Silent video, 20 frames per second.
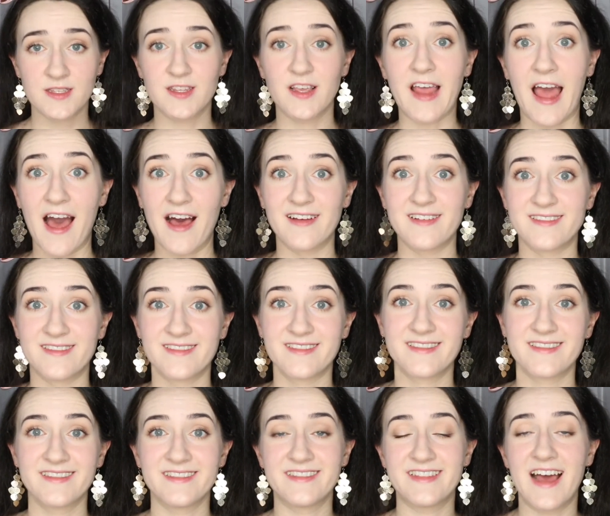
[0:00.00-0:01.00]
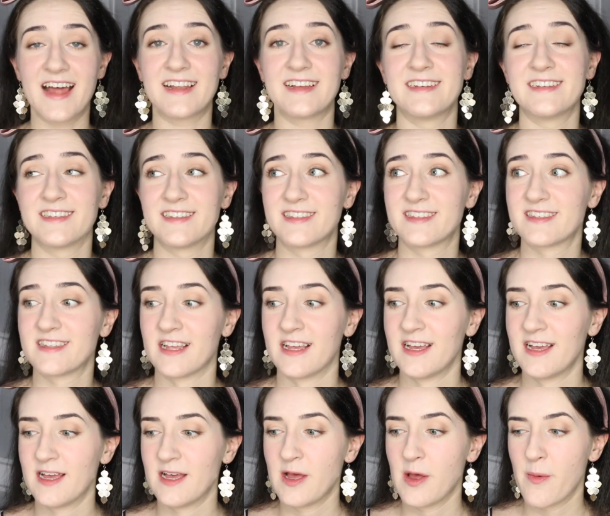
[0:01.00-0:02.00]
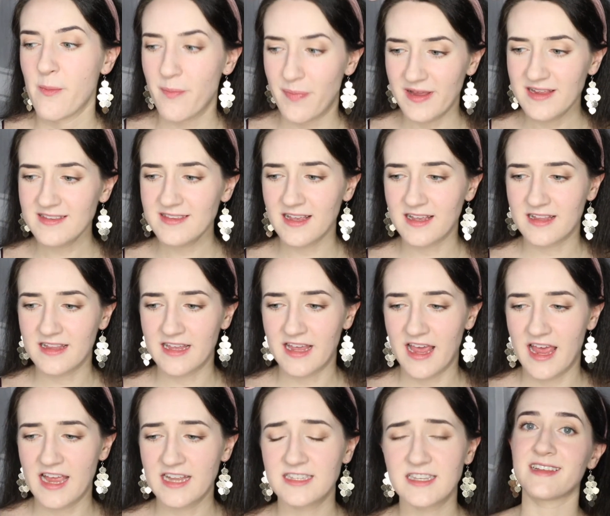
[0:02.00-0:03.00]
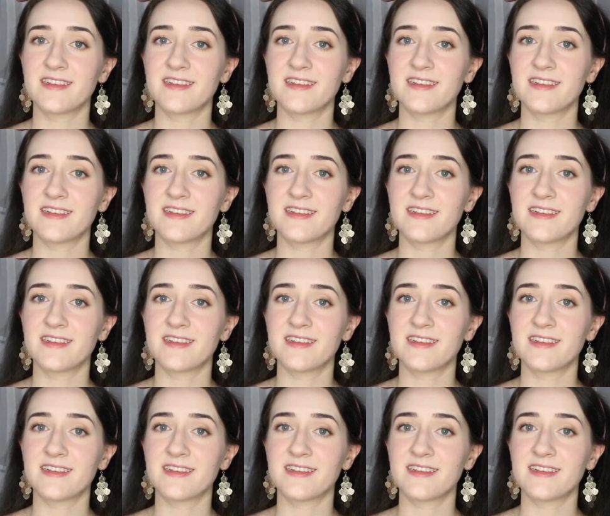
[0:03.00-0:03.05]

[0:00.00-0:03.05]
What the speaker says: So yeah, that is basically it.